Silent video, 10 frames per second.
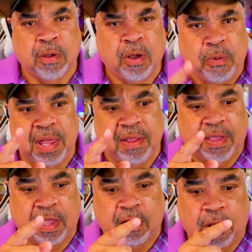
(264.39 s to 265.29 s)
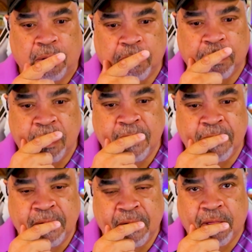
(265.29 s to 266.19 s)
Oh, wait a second now.
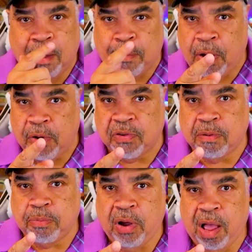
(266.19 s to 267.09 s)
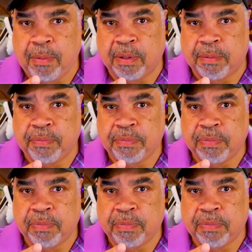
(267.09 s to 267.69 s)
That poses a problem.